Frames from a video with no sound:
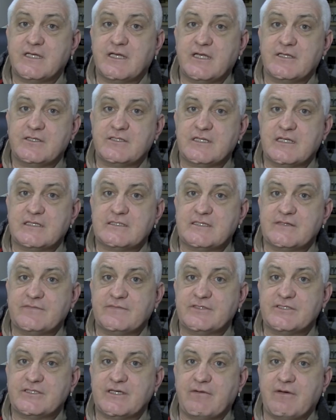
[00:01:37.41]
I'd just like to give
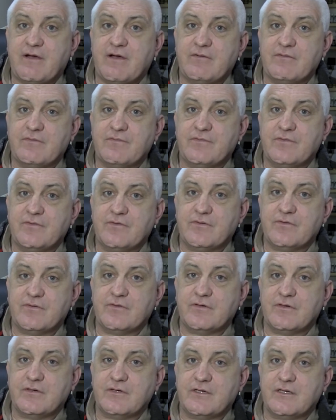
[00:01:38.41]
a shout out
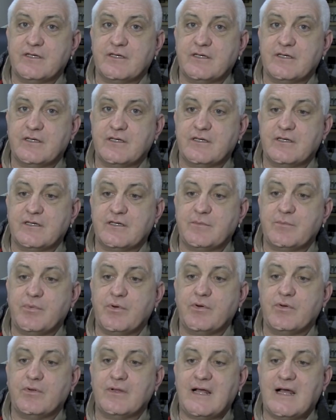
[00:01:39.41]
for
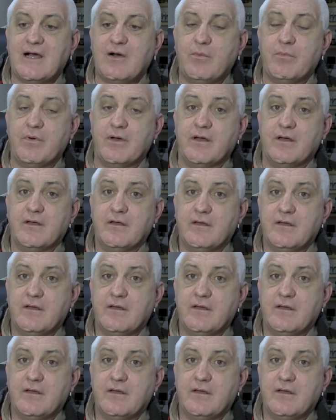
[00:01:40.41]
Paul Alba,